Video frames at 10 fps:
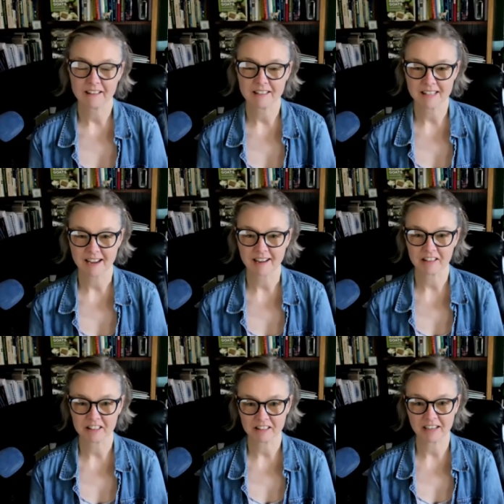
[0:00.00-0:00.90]

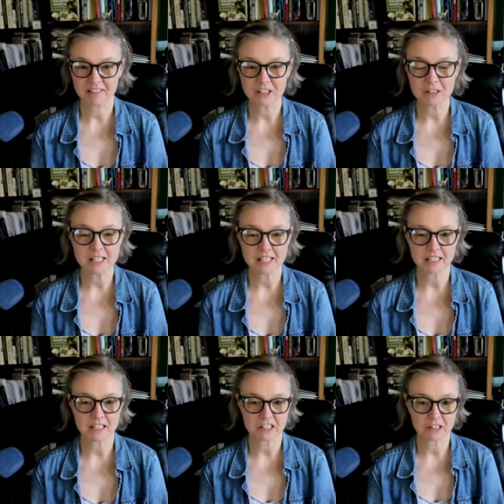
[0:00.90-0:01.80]
exactly. I've noticed
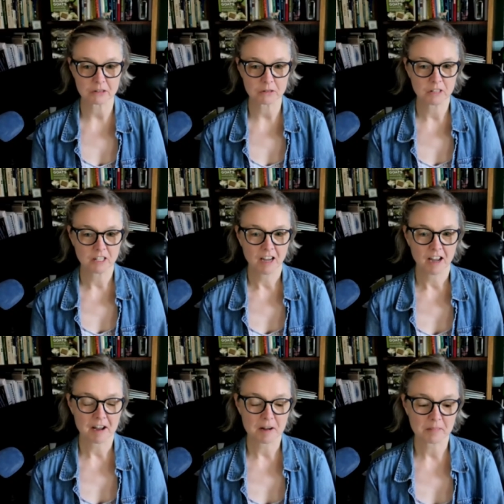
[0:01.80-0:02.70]
that too.
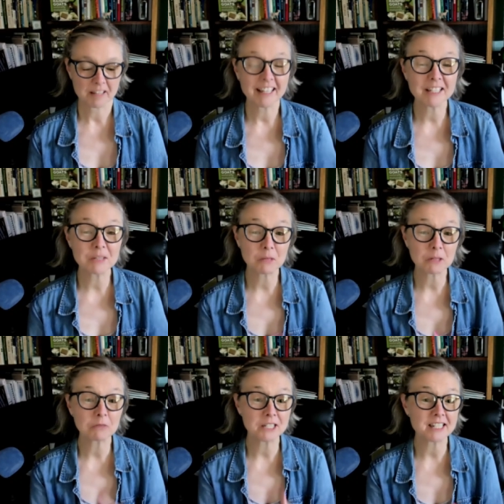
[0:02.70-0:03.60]
And that's
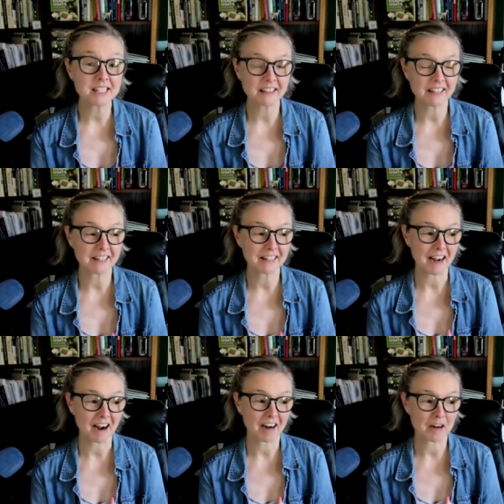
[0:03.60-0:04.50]
one reason that
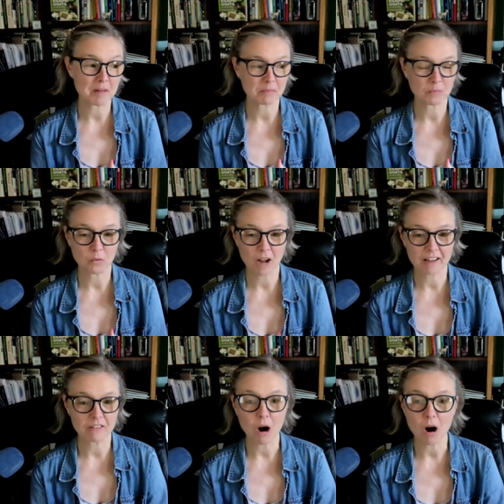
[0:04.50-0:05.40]
I
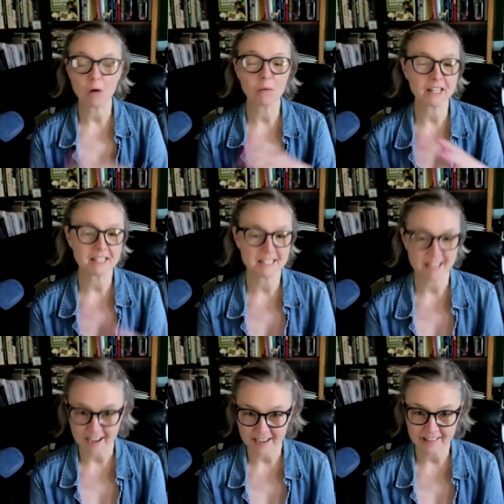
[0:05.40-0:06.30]
have always
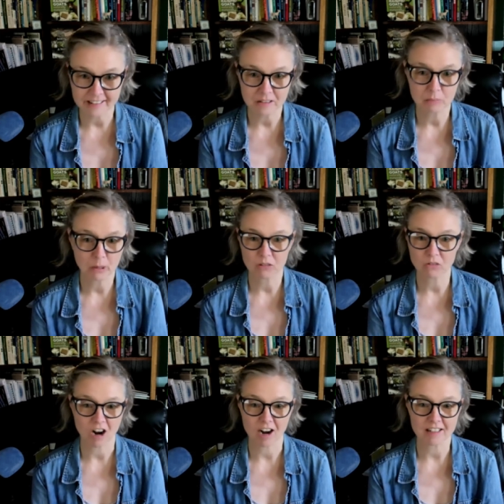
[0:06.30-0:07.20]
had barred
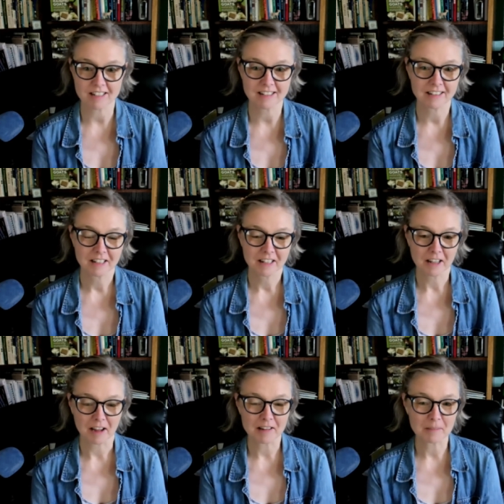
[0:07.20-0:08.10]
rocks.
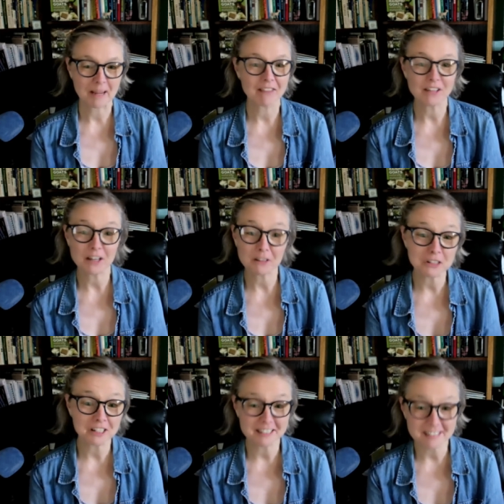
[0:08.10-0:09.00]
I may have other
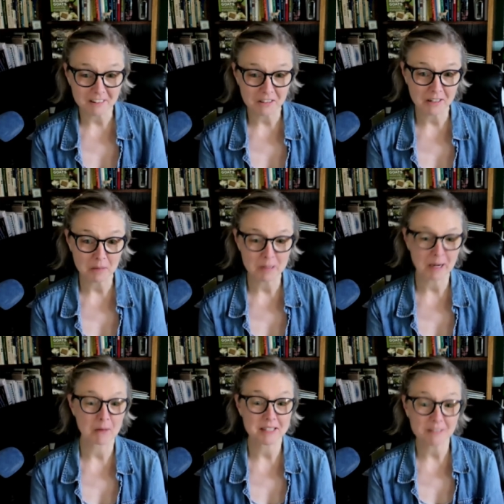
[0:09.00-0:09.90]
chickens out there, but I always